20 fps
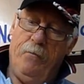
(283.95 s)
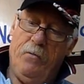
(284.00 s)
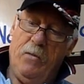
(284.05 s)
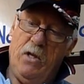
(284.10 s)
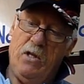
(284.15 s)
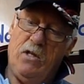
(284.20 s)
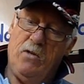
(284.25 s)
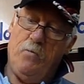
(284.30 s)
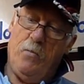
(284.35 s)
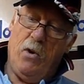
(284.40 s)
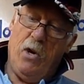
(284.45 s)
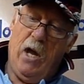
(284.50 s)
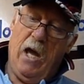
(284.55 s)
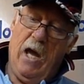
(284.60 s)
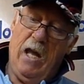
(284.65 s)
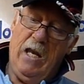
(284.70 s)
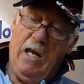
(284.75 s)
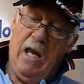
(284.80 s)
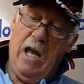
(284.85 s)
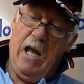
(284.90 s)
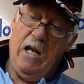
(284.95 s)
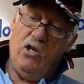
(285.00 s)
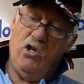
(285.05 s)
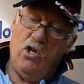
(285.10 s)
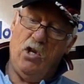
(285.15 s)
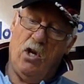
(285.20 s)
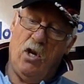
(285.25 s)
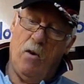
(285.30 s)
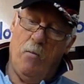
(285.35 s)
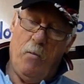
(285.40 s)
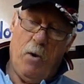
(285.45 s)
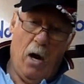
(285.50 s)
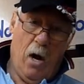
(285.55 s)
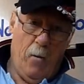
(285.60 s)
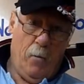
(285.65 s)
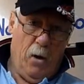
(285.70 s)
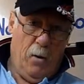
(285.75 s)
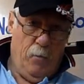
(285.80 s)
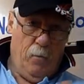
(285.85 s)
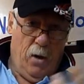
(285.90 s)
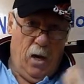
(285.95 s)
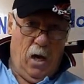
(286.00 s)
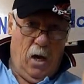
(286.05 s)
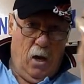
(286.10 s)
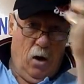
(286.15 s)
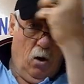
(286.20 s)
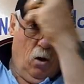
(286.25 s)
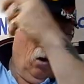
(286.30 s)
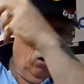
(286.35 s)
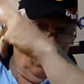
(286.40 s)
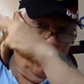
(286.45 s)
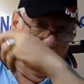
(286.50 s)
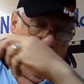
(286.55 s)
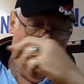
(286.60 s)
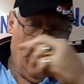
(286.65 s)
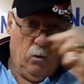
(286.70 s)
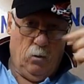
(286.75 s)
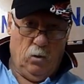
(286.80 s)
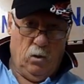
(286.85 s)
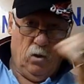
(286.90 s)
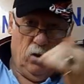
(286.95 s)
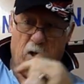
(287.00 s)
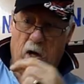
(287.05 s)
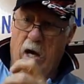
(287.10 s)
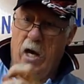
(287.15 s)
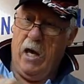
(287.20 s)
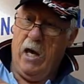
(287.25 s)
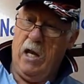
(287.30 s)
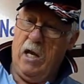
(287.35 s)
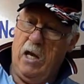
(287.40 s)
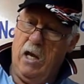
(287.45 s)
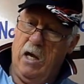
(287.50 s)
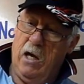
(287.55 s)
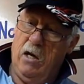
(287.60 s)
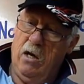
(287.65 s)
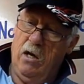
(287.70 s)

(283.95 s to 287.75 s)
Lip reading: spray it in the engine compartment bay all around that area.